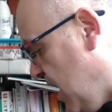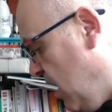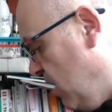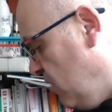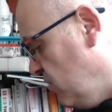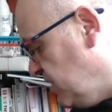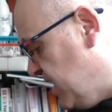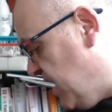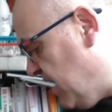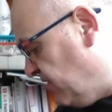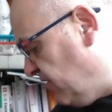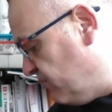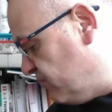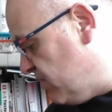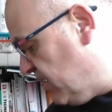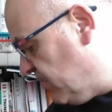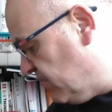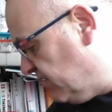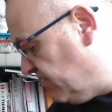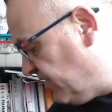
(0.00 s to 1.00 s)
only other
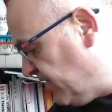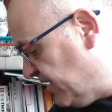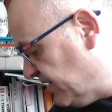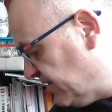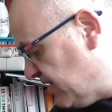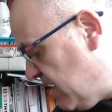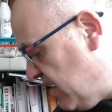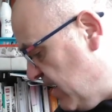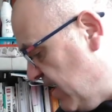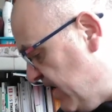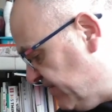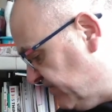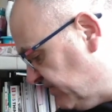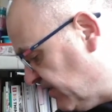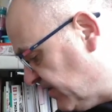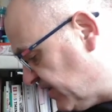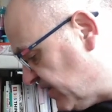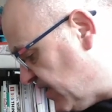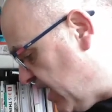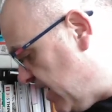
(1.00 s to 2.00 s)
real thing that I have to
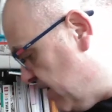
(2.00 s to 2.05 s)
say